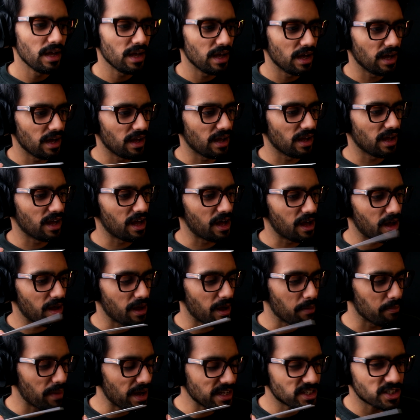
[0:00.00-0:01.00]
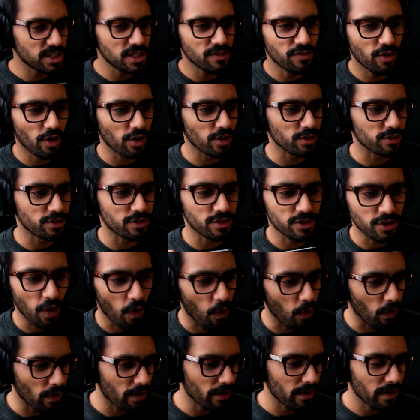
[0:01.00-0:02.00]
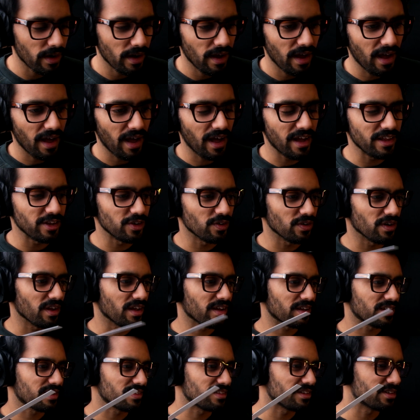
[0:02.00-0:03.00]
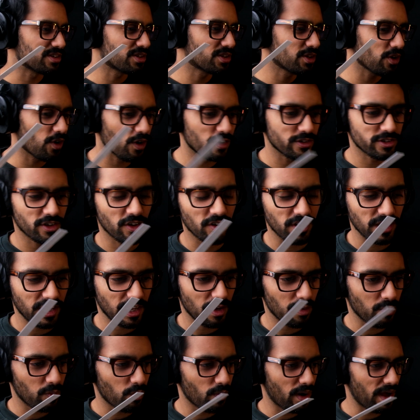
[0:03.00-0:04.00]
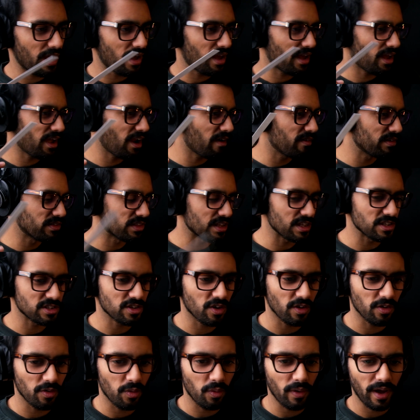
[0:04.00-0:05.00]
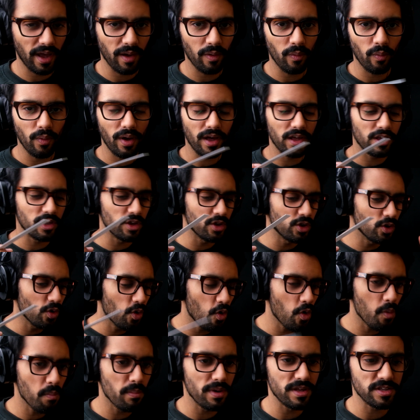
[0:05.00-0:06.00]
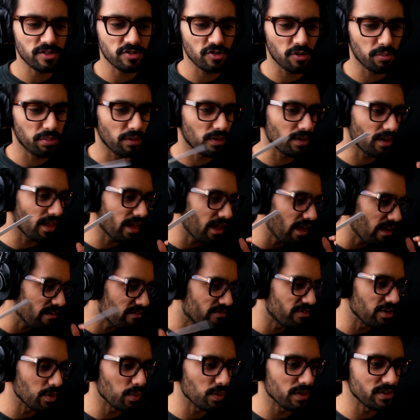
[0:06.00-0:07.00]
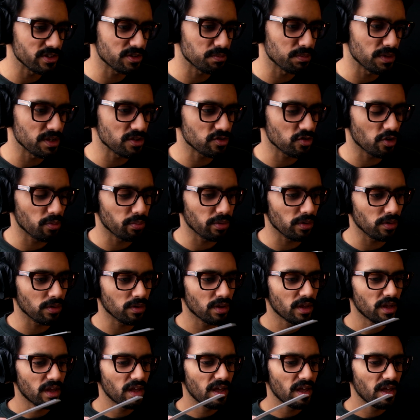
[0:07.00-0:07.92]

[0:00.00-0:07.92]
Imagine you've got a dog and you're like, the dog's going to get wet. Everything's going to get wet. You're miserable. Everyone's miserable.